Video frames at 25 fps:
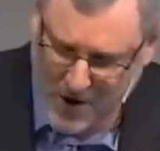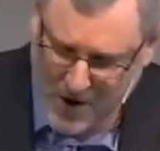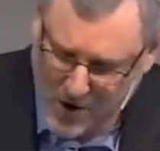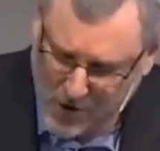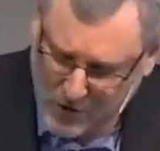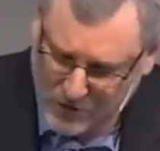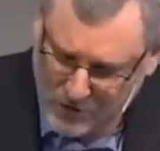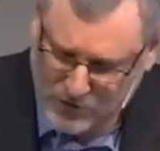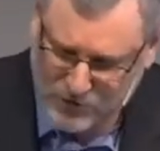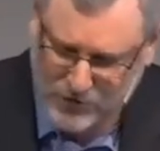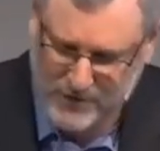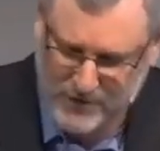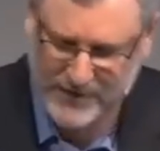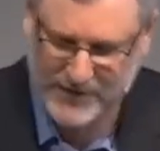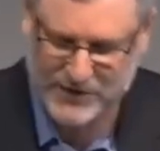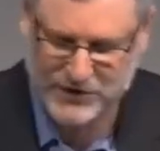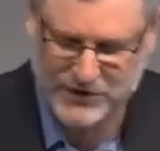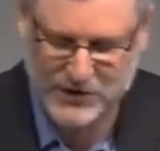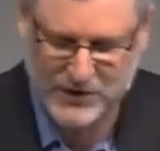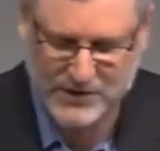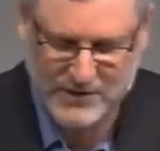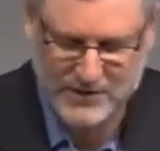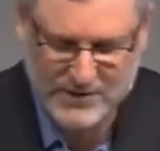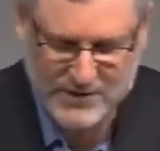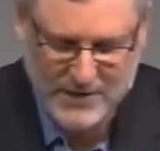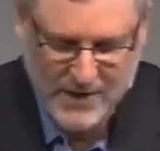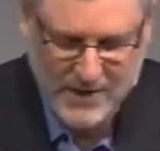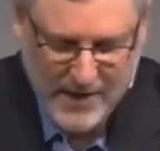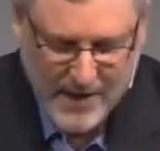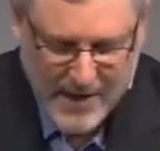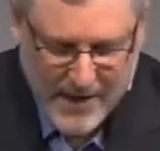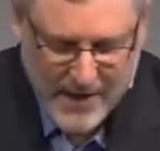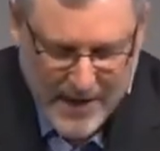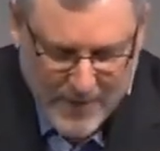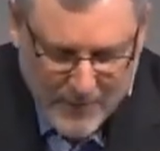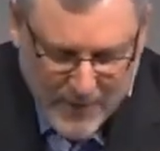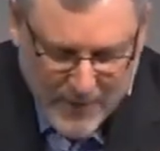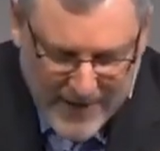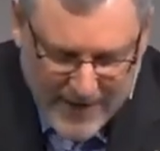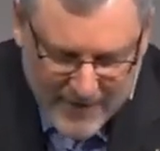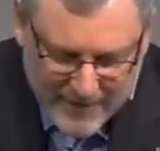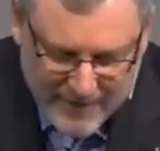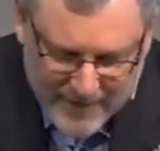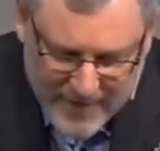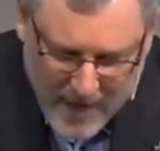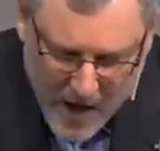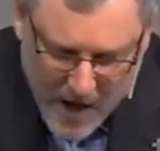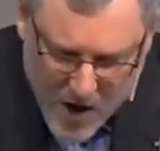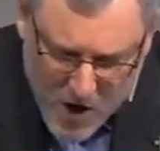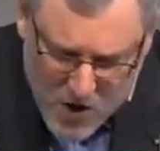old traditions. And we
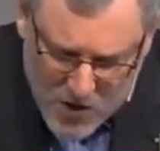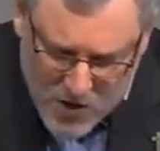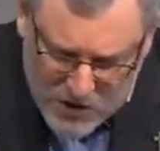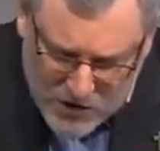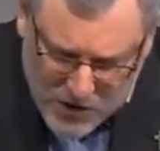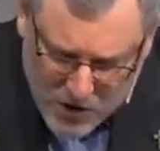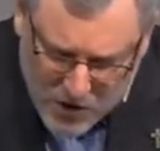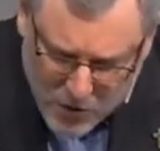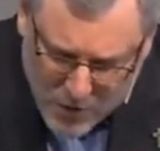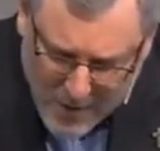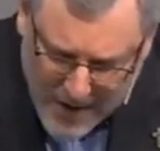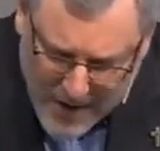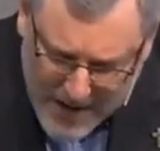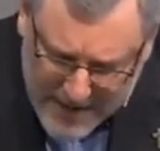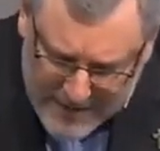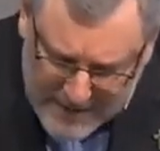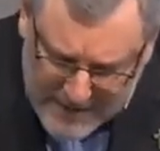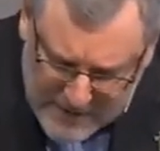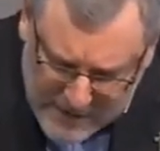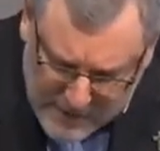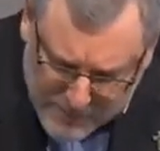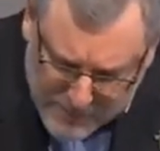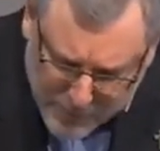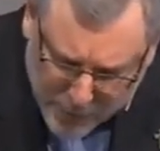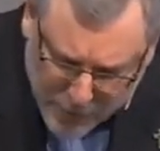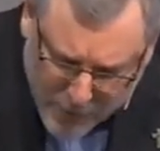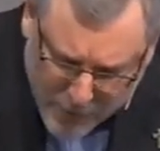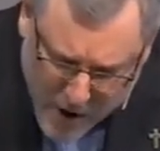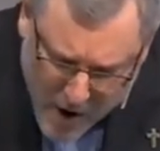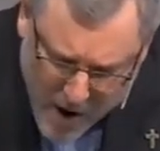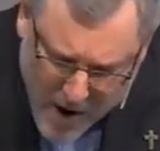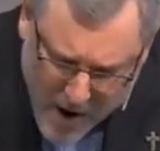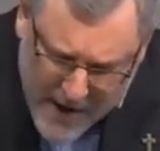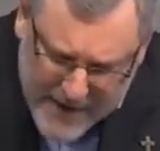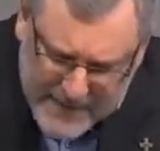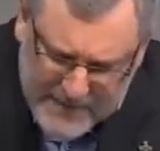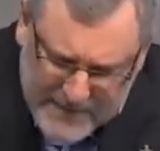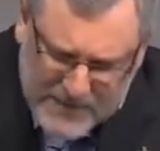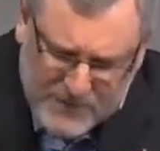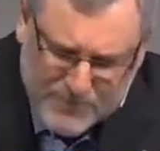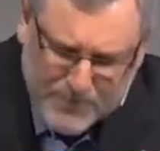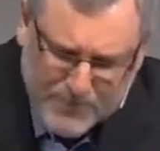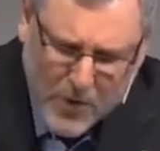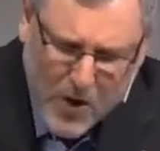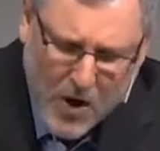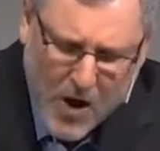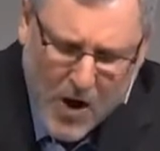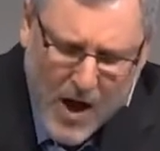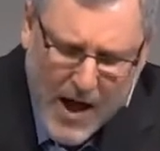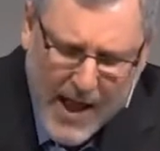have those who are surprised
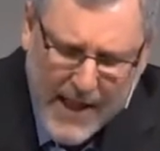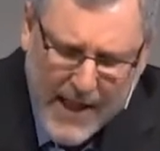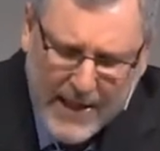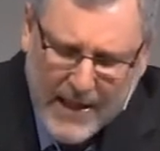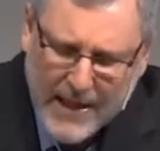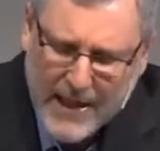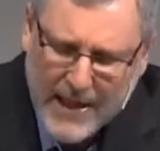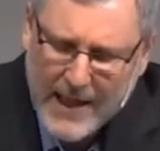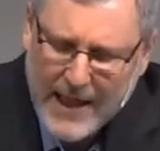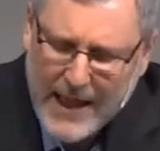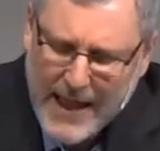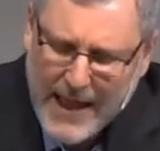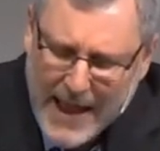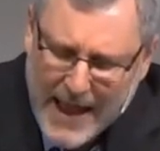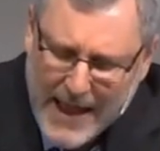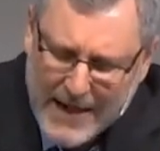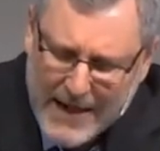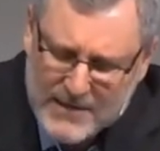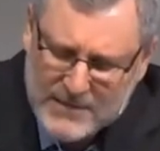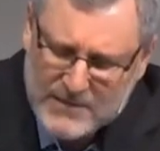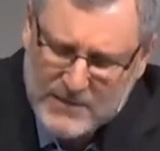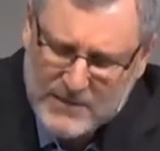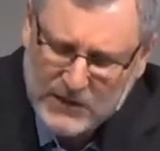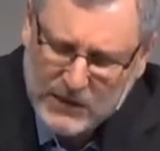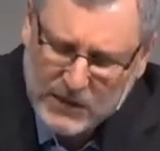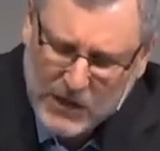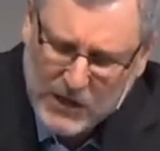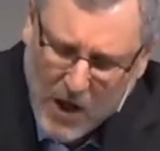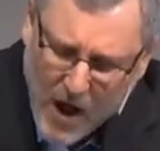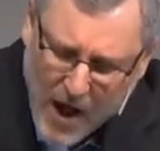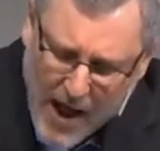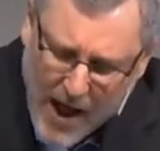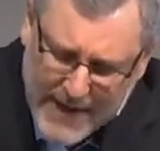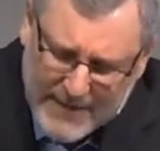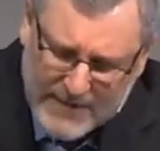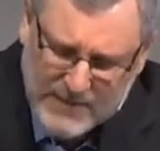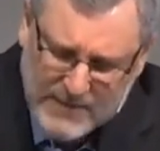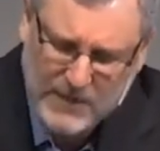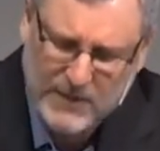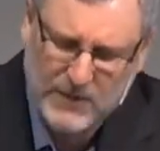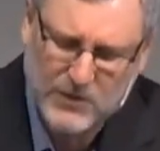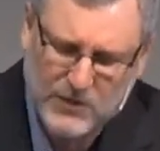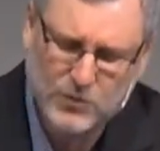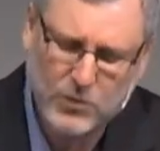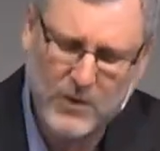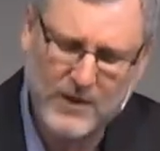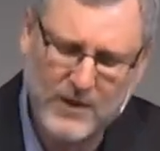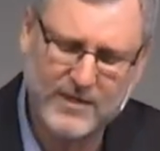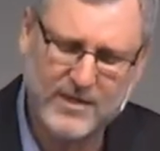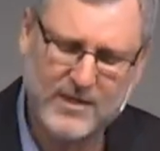by and delighted
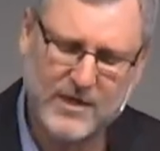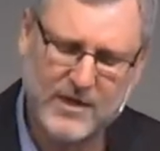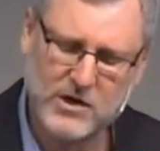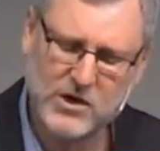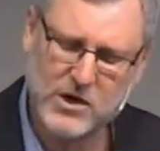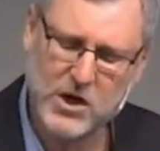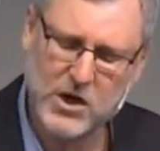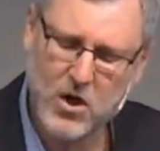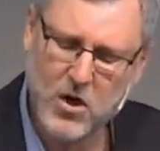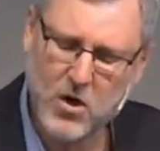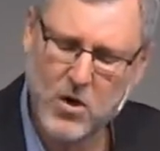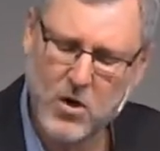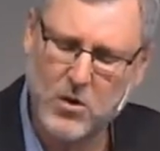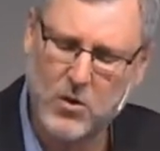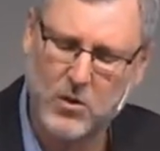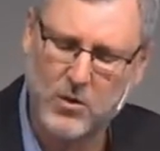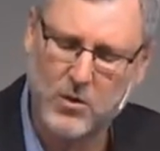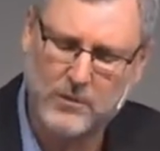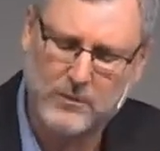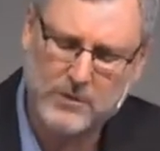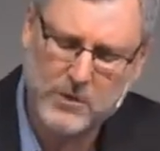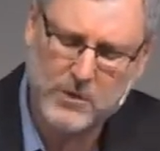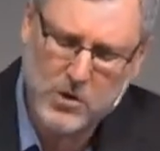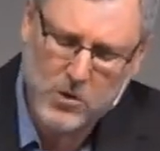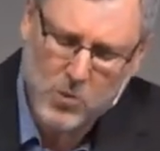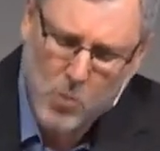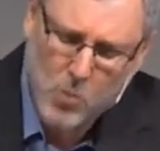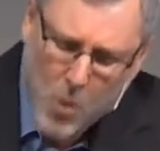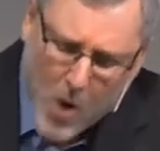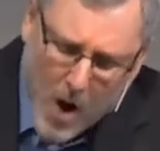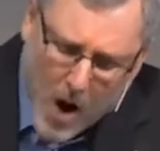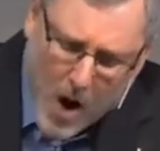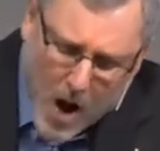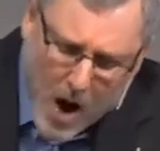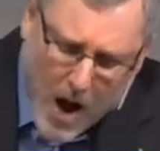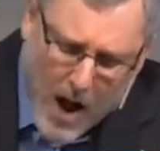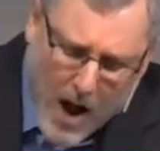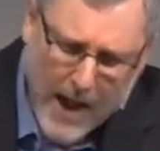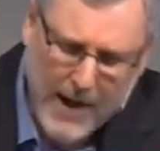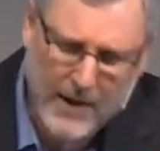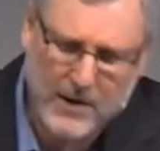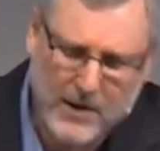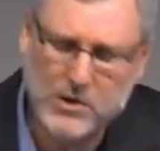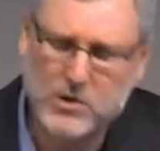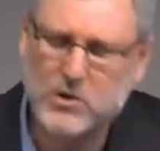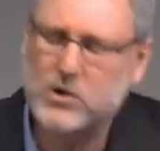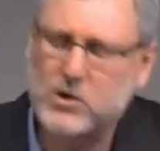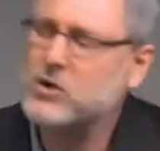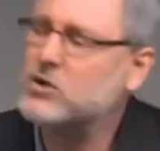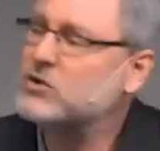with the new
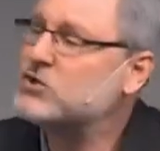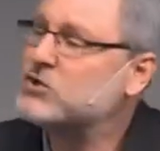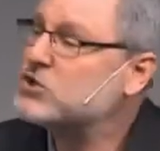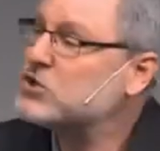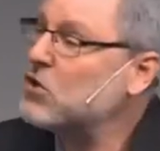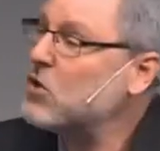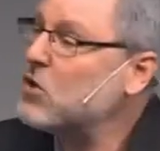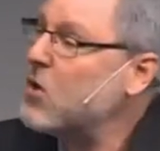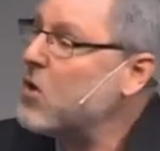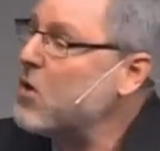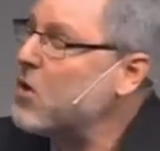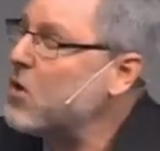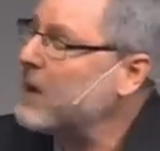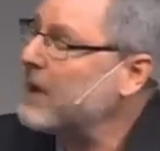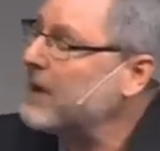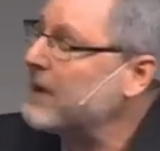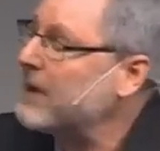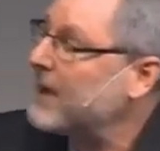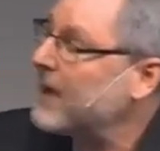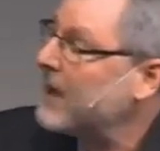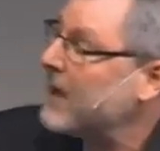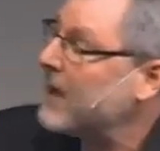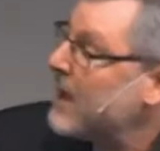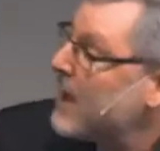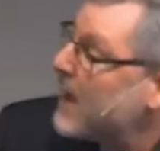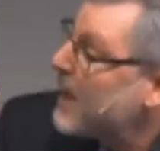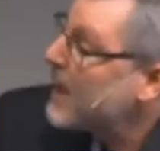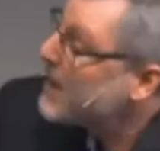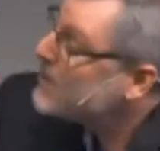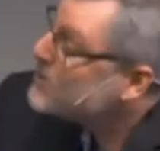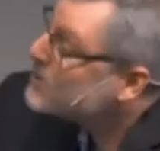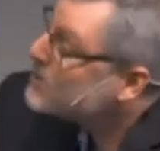wine, new joy, a